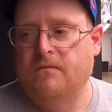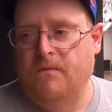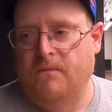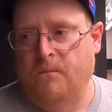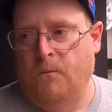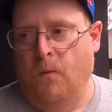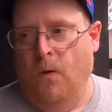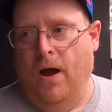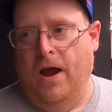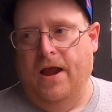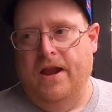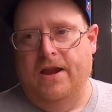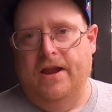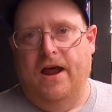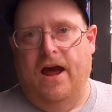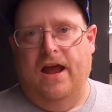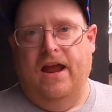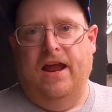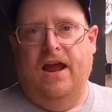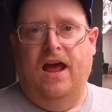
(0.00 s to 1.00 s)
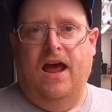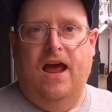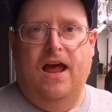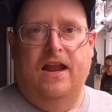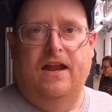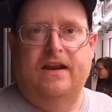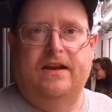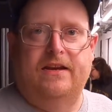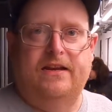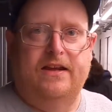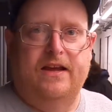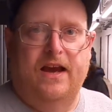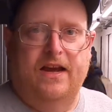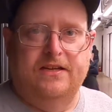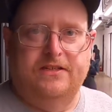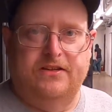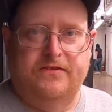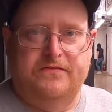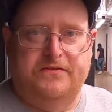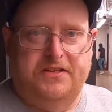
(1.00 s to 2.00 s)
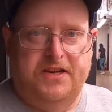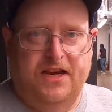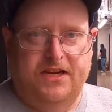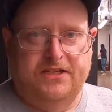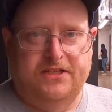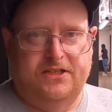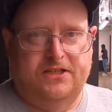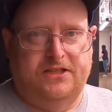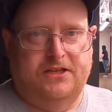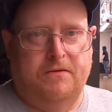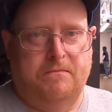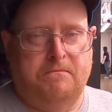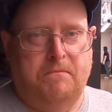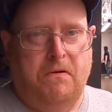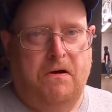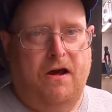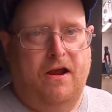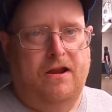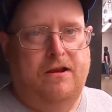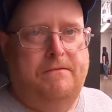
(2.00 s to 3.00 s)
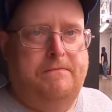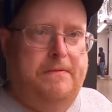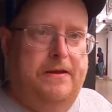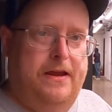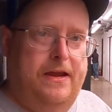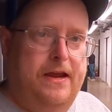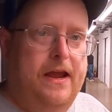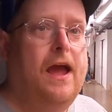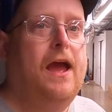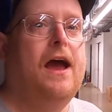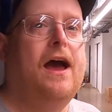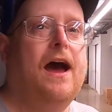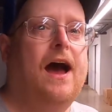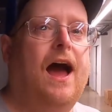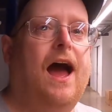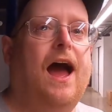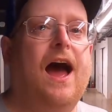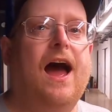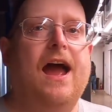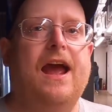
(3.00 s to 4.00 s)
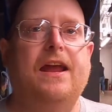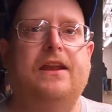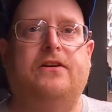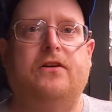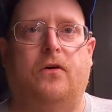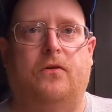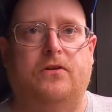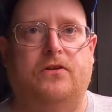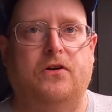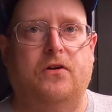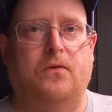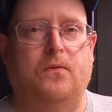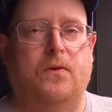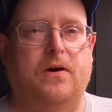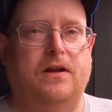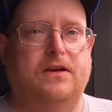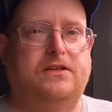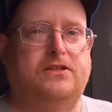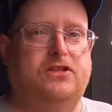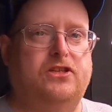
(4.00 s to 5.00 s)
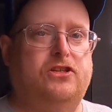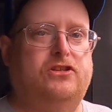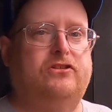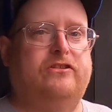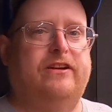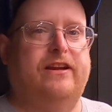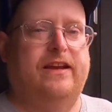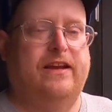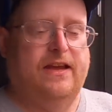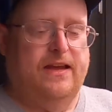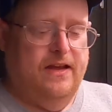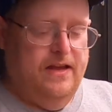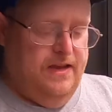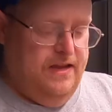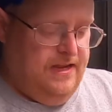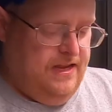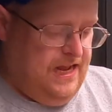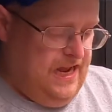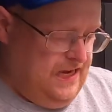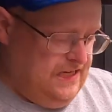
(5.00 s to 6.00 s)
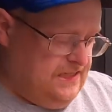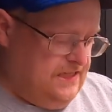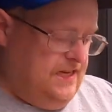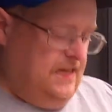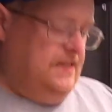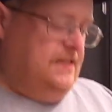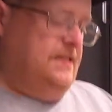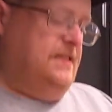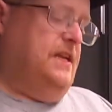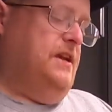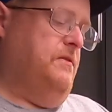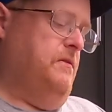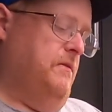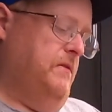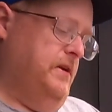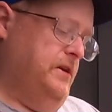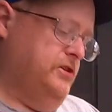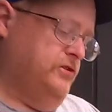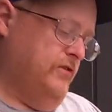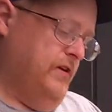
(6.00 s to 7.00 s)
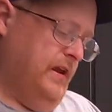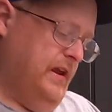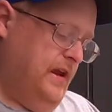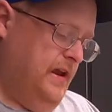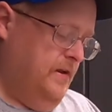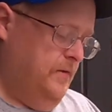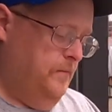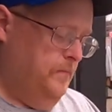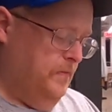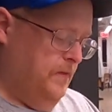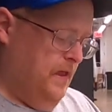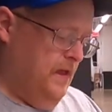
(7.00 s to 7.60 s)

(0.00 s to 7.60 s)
When I had the eyes of Texas upon me, I don't know what to drink. Yes, let's see what we are drinking.